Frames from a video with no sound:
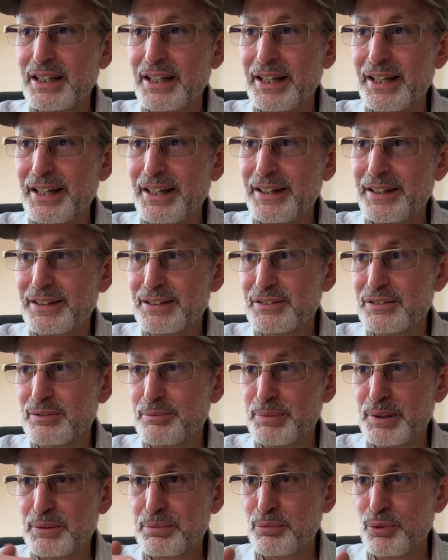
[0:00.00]
is a
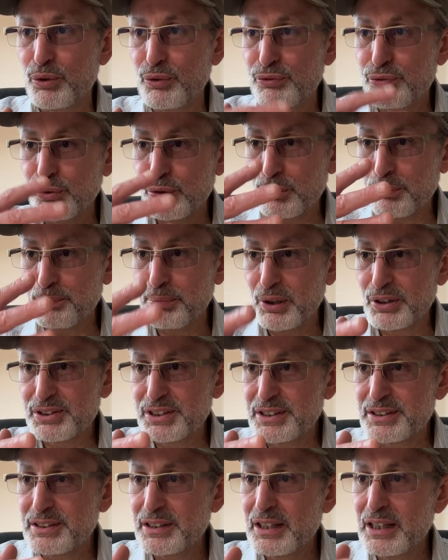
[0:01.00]
bit more full
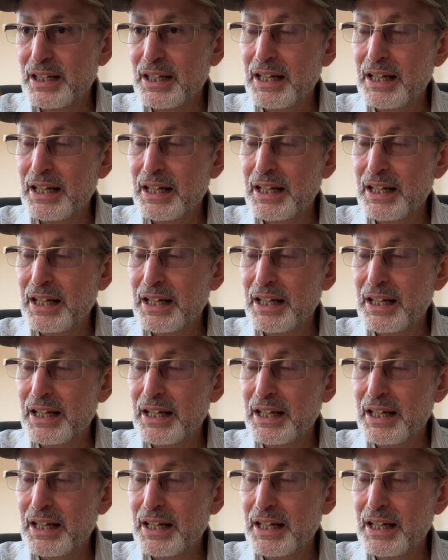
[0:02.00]
bodied.